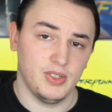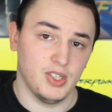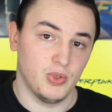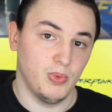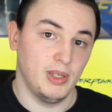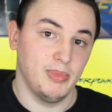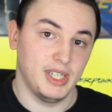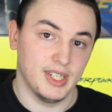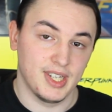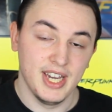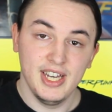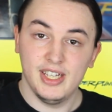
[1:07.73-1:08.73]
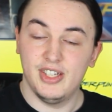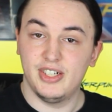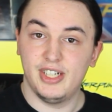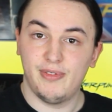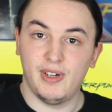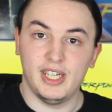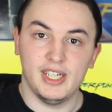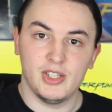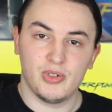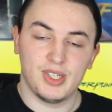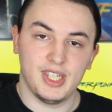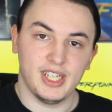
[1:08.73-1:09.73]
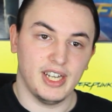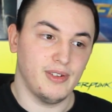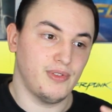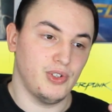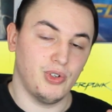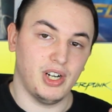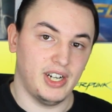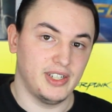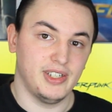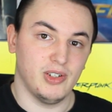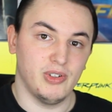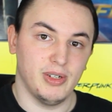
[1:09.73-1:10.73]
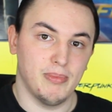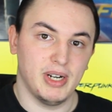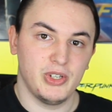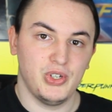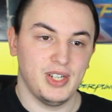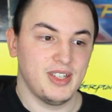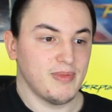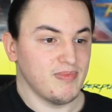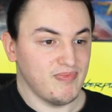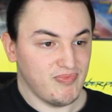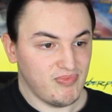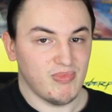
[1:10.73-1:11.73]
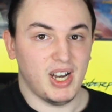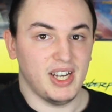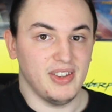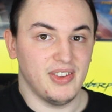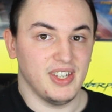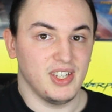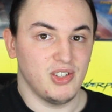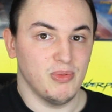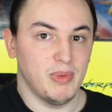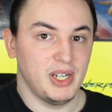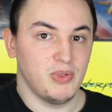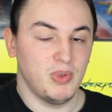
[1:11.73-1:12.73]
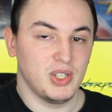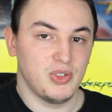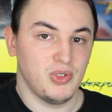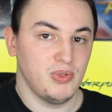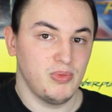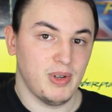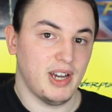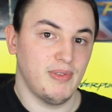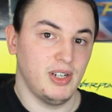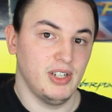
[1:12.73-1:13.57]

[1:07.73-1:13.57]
out as well because they're definitely interesting and if you are on a budget, I think you might want to have a